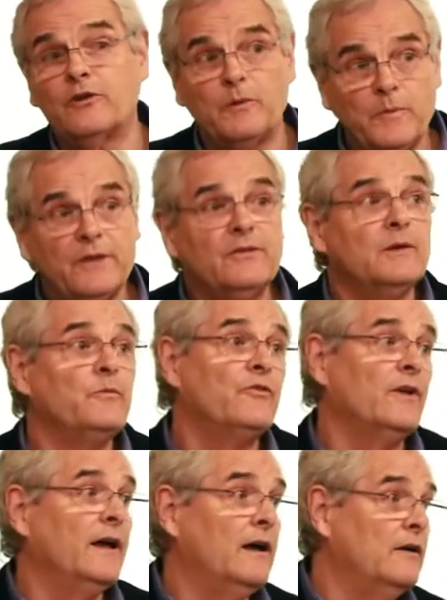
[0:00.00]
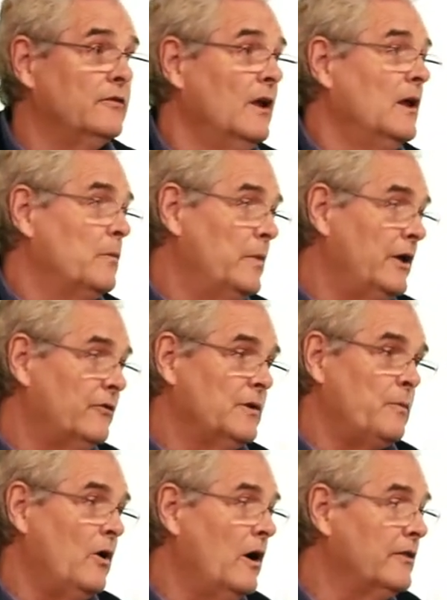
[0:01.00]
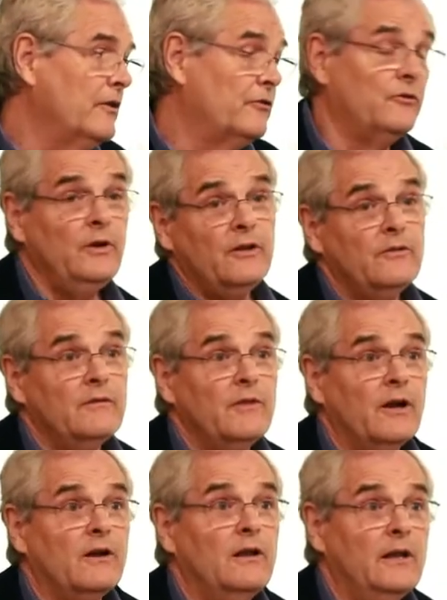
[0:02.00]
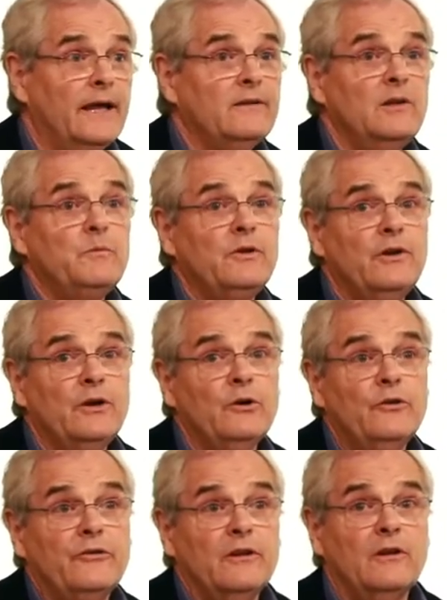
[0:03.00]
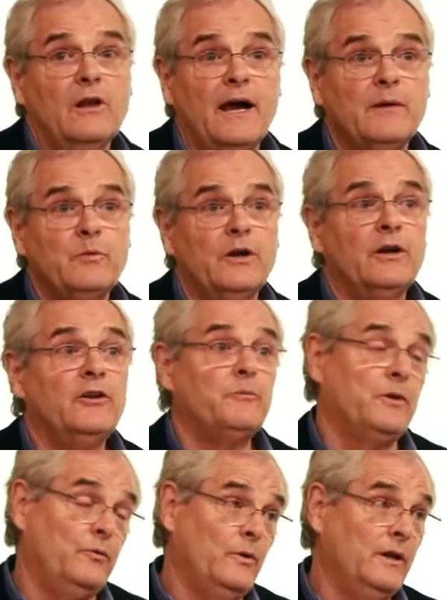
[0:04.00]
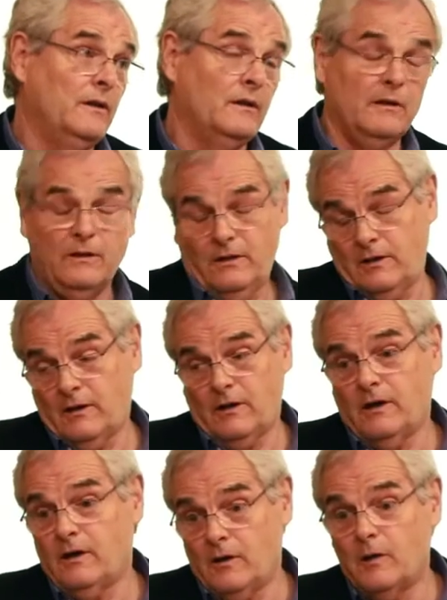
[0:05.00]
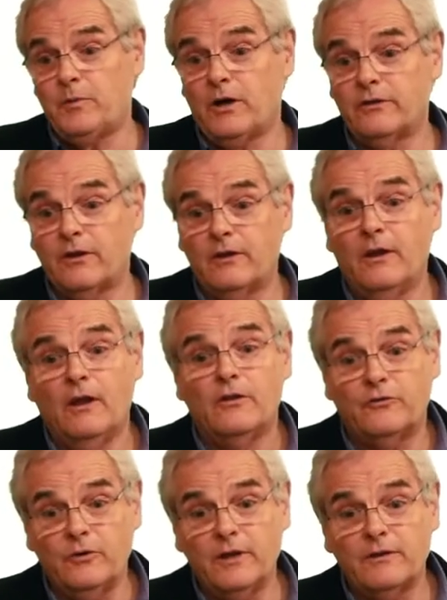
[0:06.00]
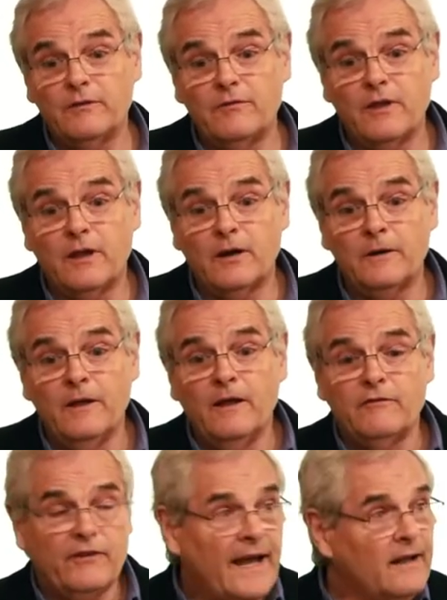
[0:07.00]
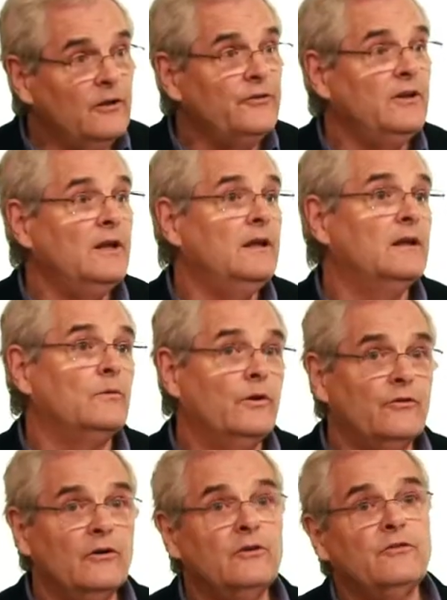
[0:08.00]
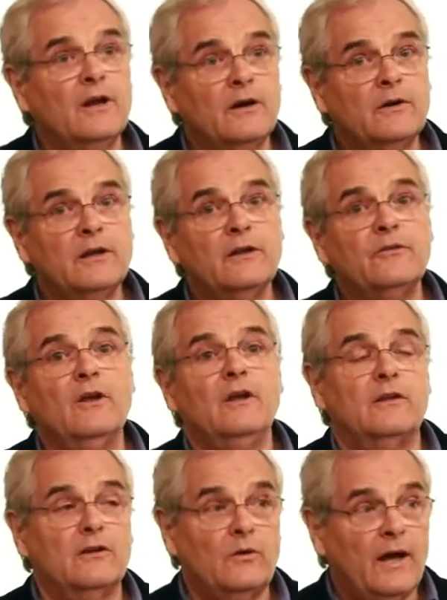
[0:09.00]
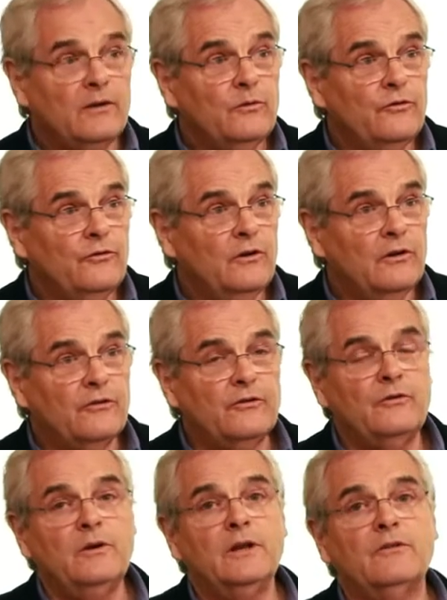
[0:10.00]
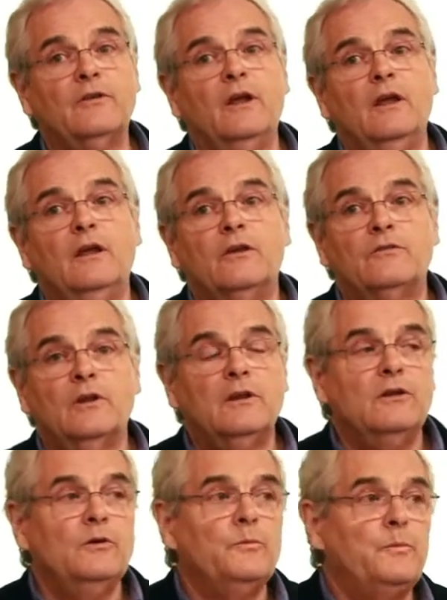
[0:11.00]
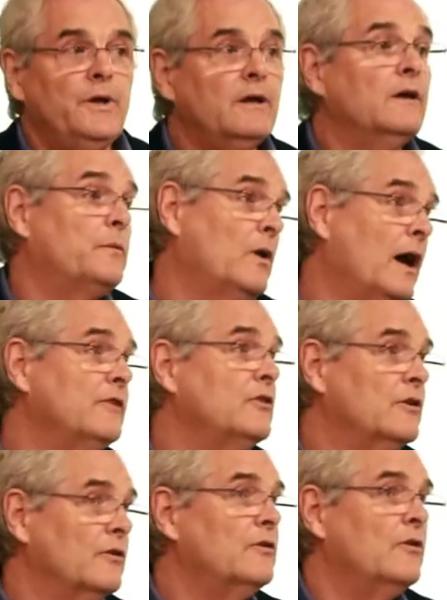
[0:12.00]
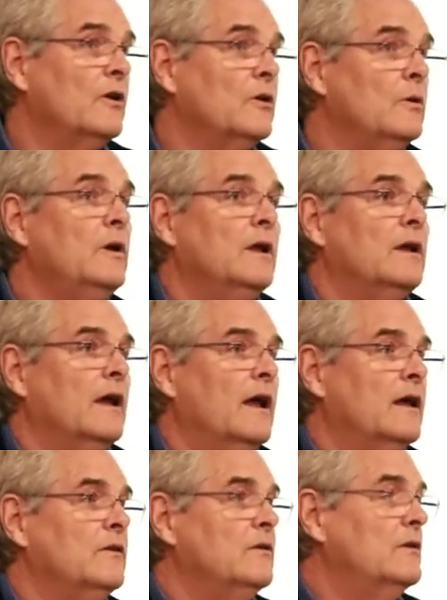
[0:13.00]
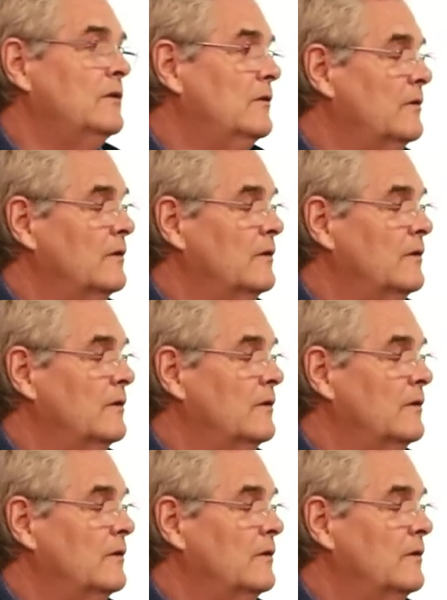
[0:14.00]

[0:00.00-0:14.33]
commit themselves based upon the strengths of their collecting materials in the libraries, between uh, upon the strength of their faculty and research areas, graduate student strengths, so that you pick a project or two and